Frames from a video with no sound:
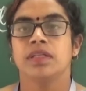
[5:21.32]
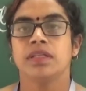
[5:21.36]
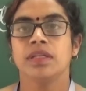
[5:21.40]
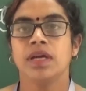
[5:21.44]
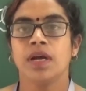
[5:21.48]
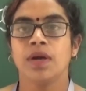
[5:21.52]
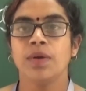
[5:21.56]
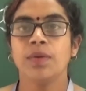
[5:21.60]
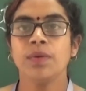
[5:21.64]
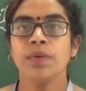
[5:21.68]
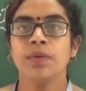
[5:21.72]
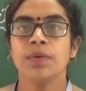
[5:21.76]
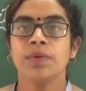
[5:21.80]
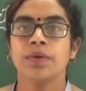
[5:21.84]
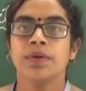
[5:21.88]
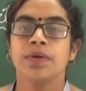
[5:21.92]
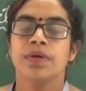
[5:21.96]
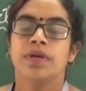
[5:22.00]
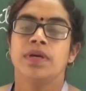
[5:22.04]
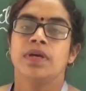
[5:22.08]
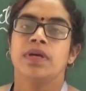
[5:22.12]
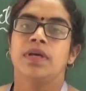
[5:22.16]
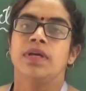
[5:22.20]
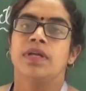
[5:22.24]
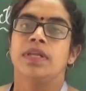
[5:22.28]

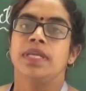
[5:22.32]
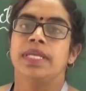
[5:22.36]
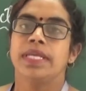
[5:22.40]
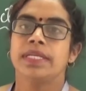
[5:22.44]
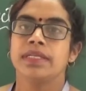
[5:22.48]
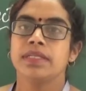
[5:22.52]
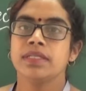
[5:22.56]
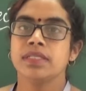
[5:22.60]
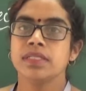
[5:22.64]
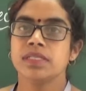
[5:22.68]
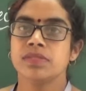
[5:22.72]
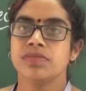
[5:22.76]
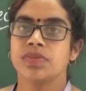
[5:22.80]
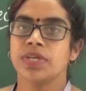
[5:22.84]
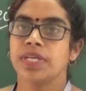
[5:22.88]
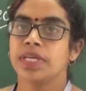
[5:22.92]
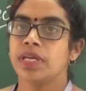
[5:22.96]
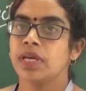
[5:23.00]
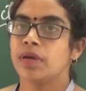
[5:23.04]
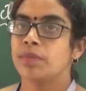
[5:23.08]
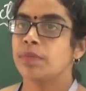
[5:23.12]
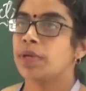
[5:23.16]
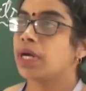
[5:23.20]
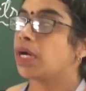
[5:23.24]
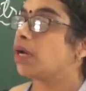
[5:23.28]
Now, let us
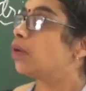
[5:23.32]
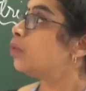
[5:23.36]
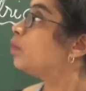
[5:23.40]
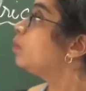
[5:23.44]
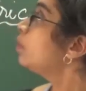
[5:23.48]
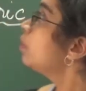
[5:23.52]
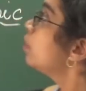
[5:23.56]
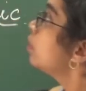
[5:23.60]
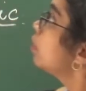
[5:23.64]
study about